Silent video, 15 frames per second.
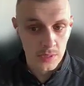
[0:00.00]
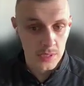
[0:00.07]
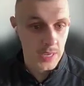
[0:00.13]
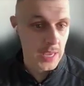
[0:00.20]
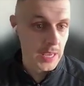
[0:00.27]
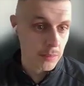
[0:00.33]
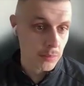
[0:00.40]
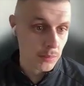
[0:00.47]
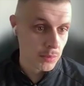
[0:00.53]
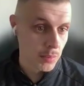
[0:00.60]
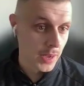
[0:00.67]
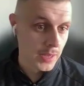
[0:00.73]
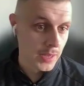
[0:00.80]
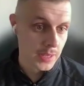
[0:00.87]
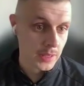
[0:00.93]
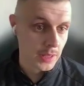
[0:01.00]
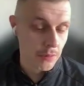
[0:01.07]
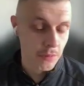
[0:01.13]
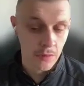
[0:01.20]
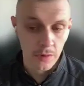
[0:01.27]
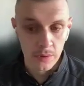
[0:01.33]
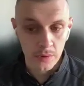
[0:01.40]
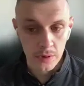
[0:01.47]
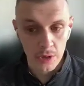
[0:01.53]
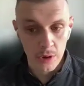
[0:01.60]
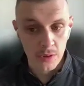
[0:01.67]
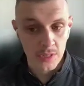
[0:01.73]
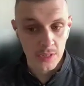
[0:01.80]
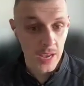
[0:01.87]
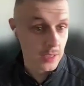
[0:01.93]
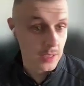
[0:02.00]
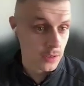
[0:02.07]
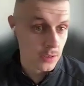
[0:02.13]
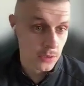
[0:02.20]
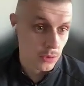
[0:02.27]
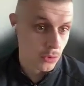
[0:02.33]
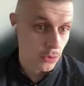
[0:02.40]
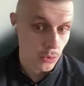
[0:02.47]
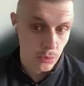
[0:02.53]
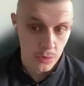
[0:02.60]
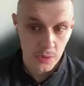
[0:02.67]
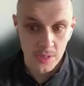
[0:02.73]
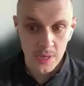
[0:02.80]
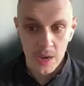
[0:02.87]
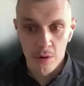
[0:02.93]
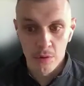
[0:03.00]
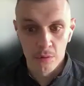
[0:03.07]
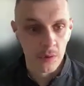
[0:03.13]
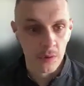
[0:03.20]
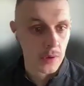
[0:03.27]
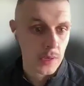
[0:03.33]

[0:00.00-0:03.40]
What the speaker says: teams, played in different sectors, so north and south.